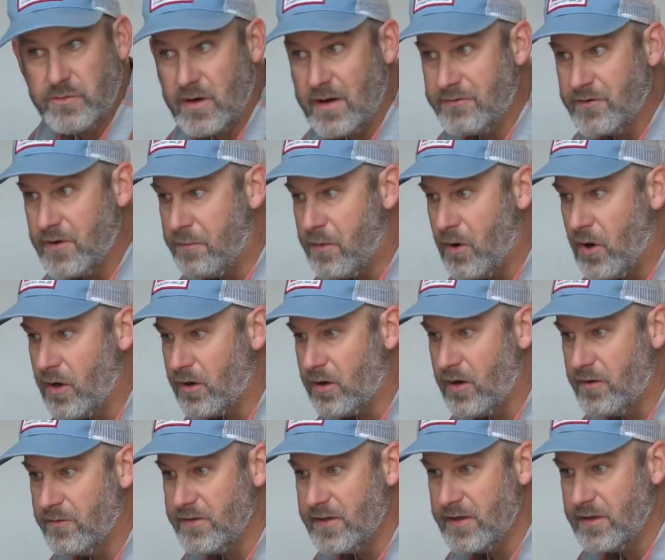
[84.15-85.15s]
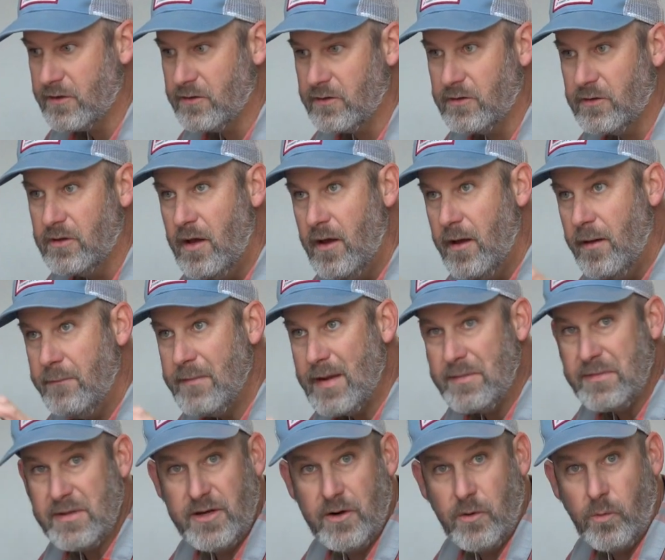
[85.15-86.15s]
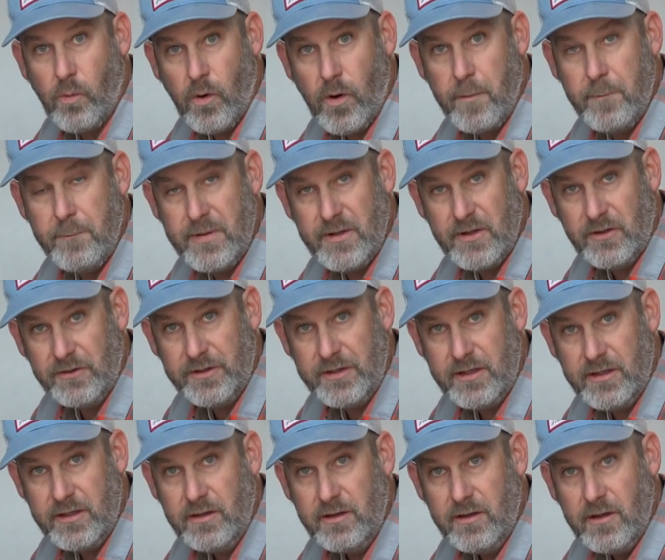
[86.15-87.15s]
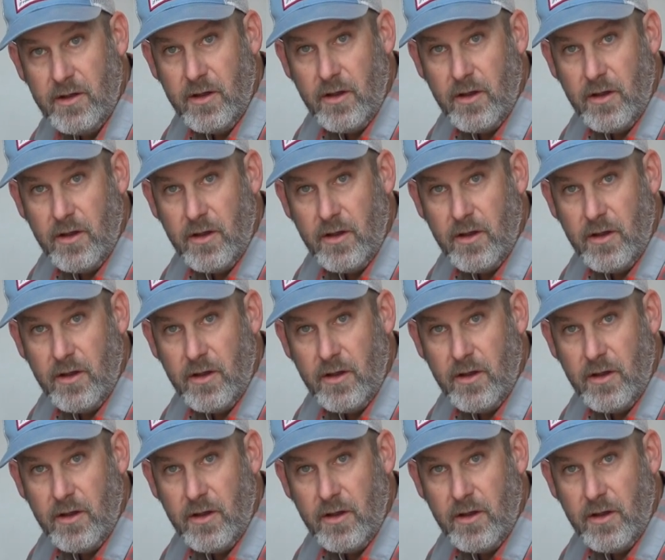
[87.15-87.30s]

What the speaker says: We're gonna have to park our vehicle maybe in a warm building.